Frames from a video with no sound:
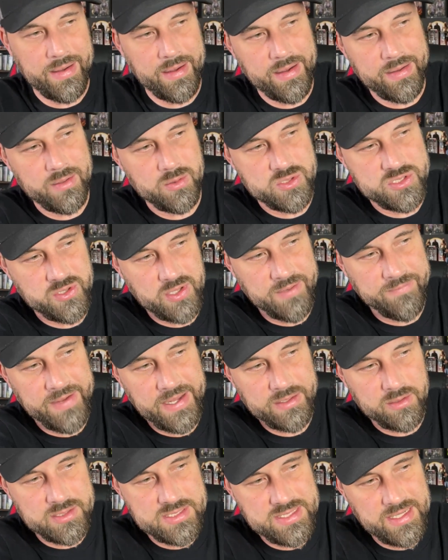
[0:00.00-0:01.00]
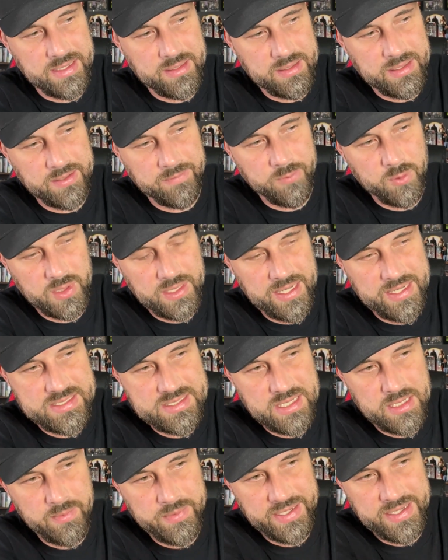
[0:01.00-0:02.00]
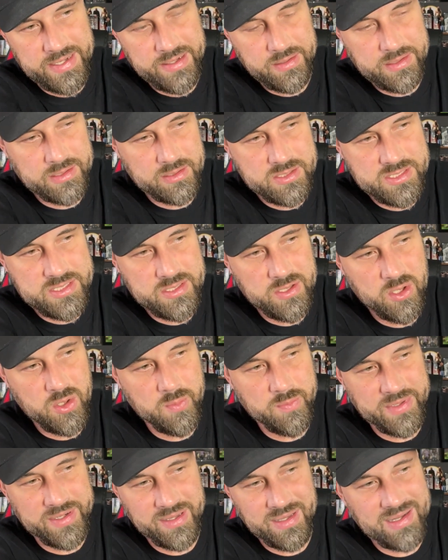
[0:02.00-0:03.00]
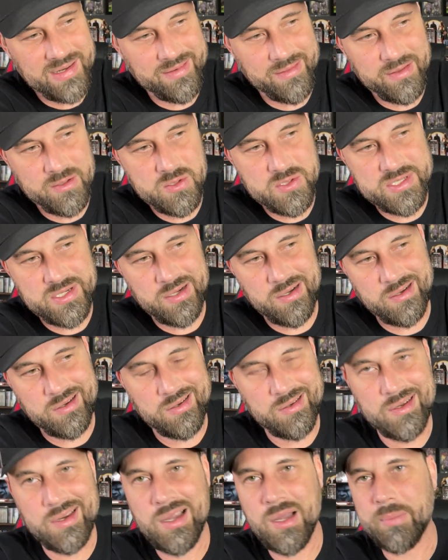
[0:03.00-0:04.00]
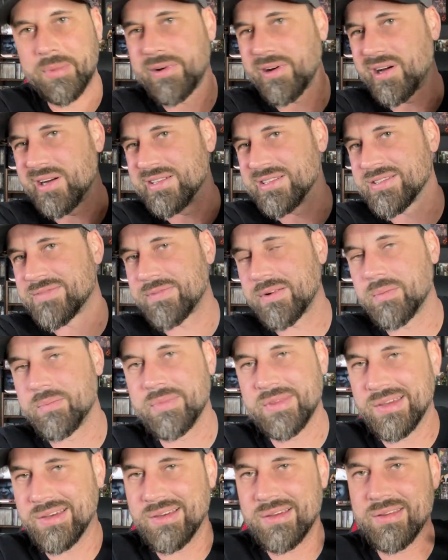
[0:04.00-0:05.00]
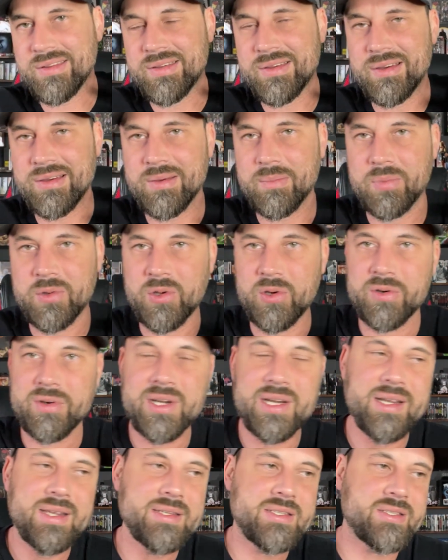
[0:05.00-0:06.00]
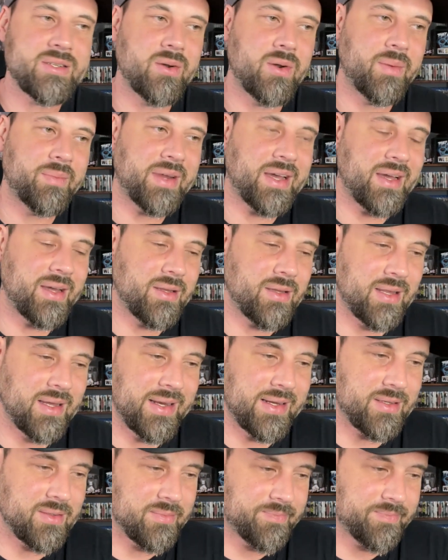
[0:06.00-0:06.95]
know Screen Factory's got a lot of 4Ks coming out here soon, but a lot of those are upgrades from the Blu-rays, so I'm not like